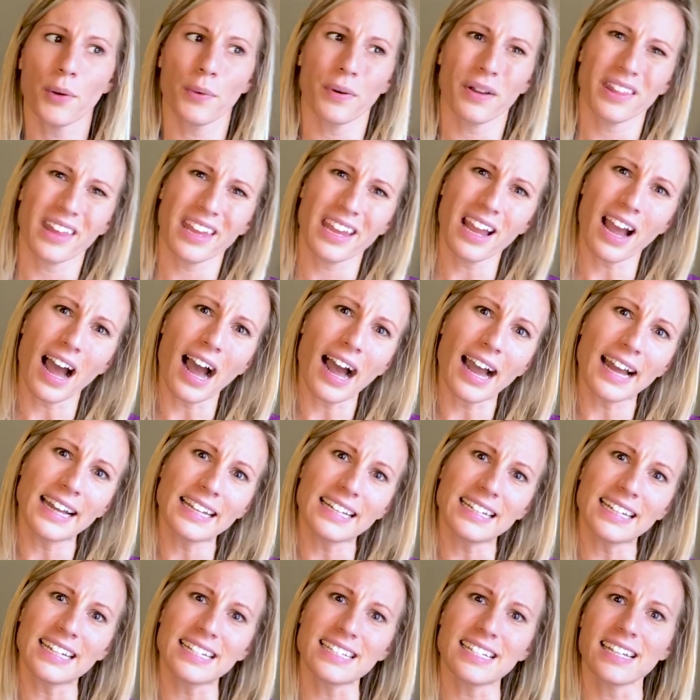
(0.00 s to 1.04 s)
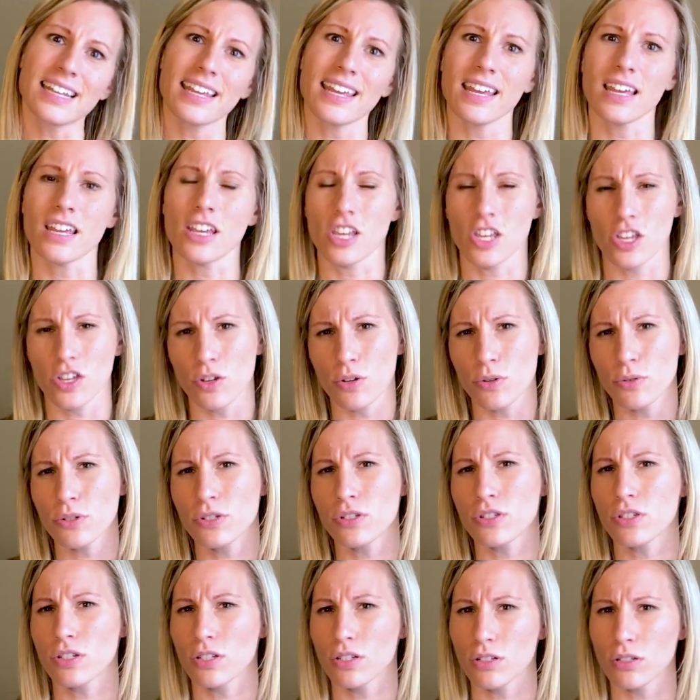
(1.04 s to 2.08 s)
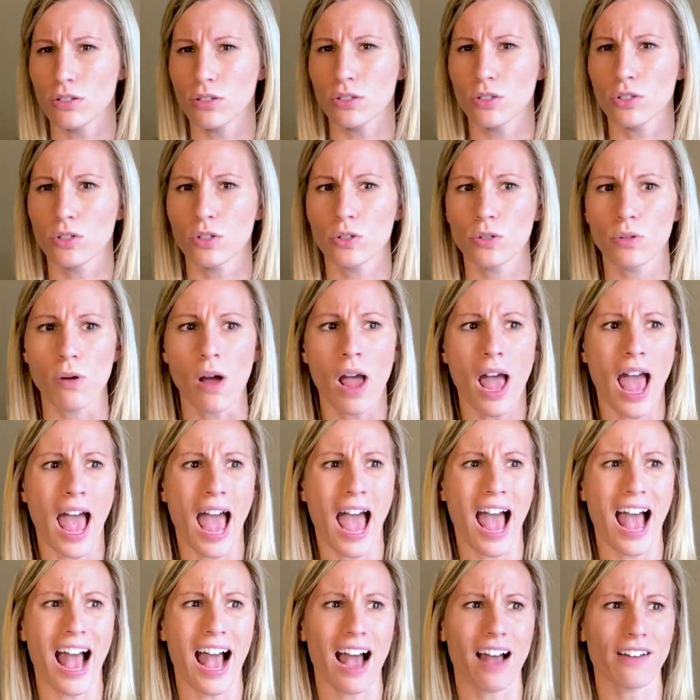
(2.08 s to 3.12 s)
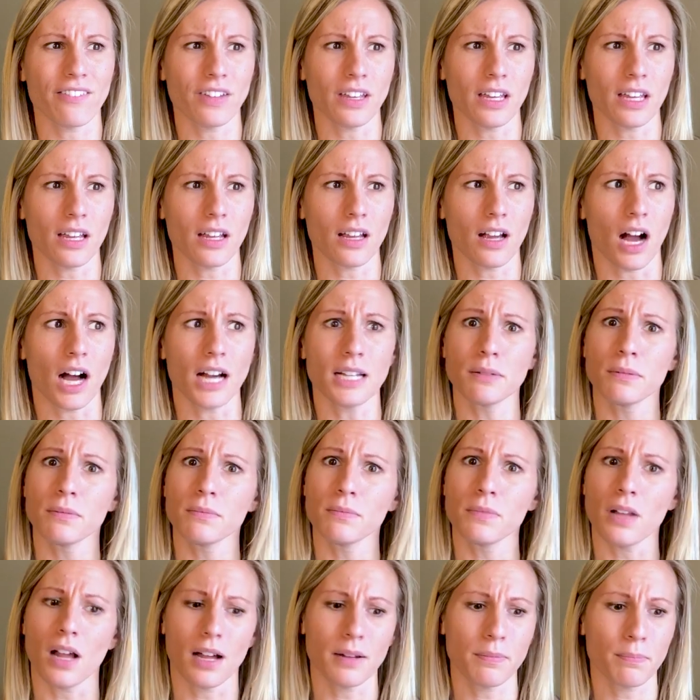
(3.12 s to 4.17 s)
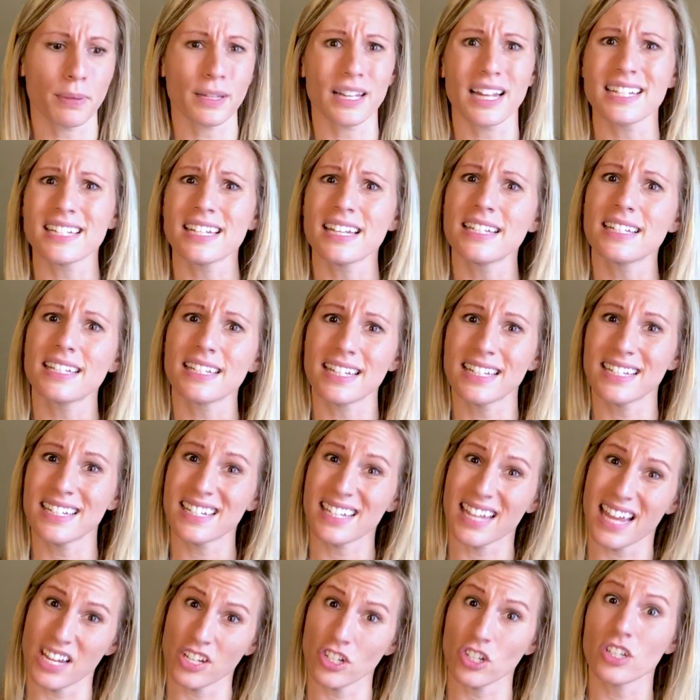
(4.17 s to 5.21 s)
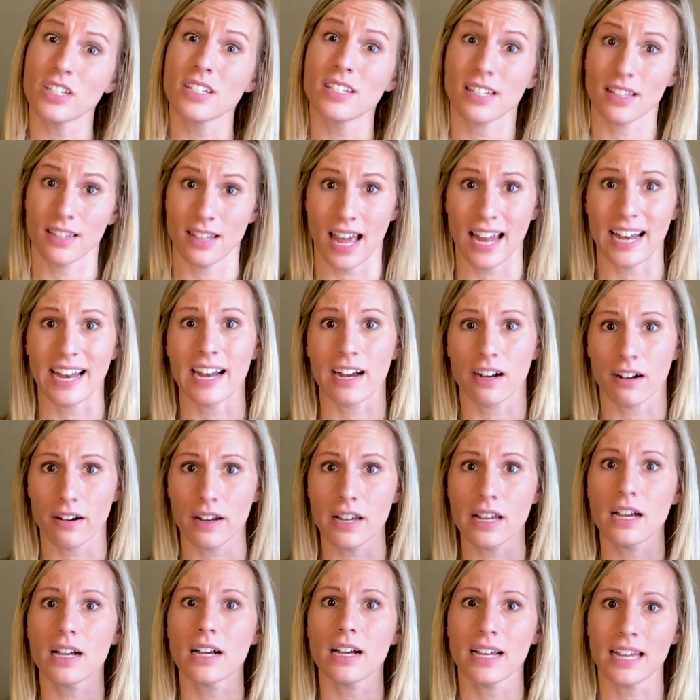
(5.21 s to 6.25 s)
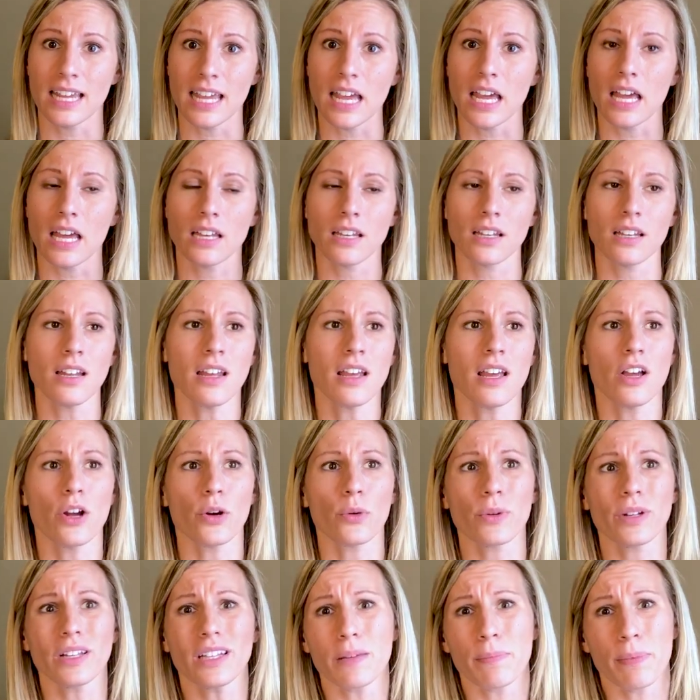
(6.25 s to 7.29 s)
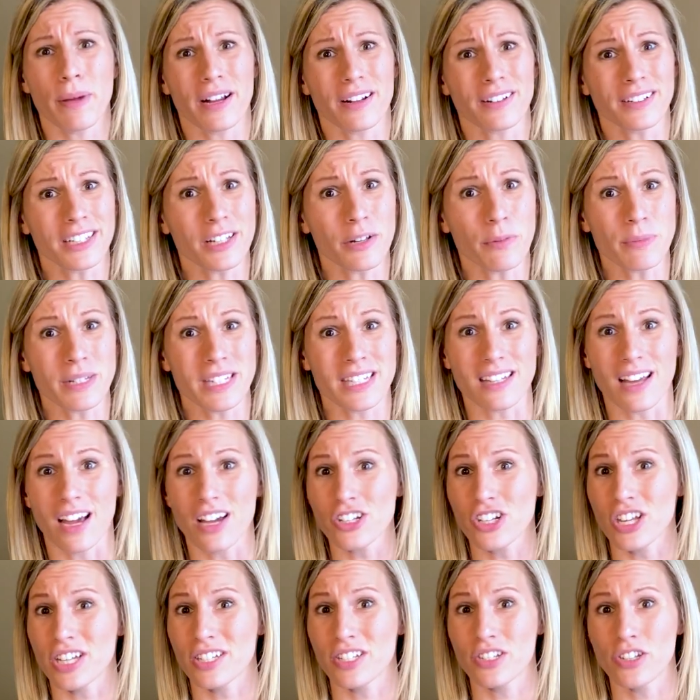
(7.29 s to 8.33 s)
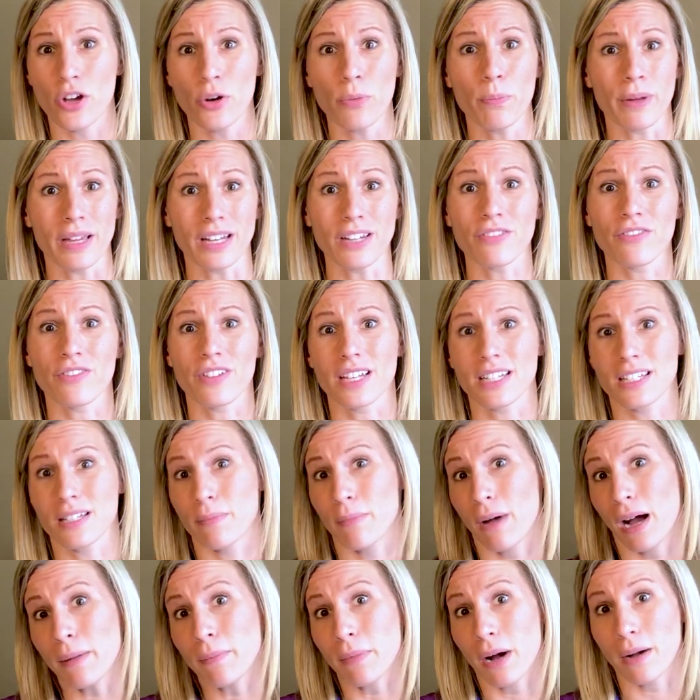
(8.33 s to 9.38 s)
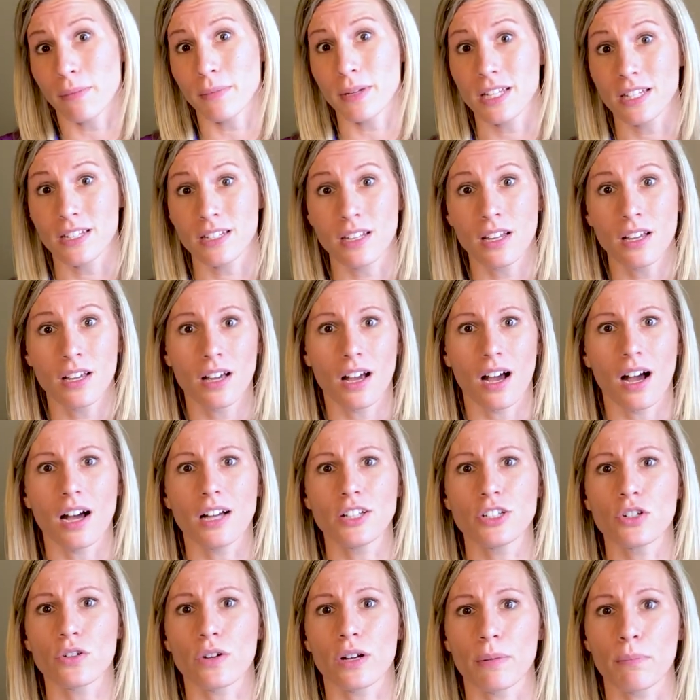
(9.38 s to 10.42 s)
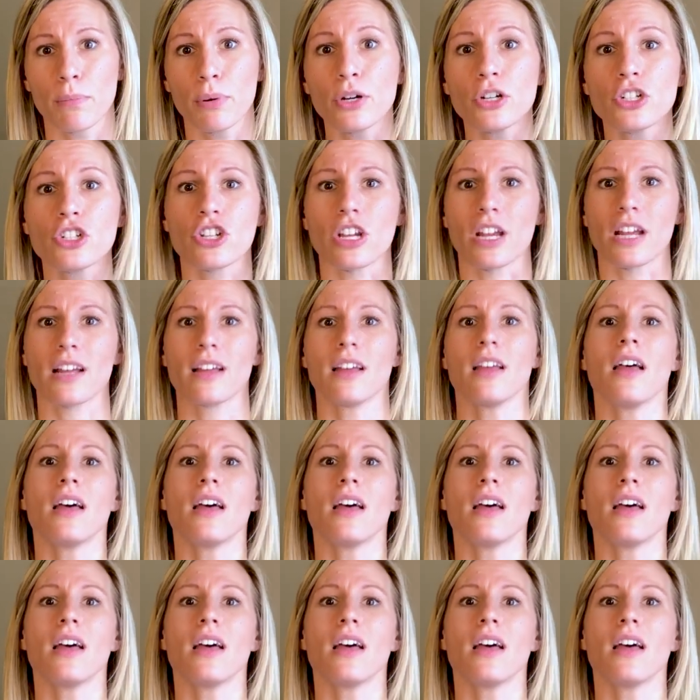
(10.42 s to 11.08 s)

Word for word: where they kind of need to get used to having un unpleasant sensations in that area again, really perineal massage has no benefit to my mamas uh, during pushing.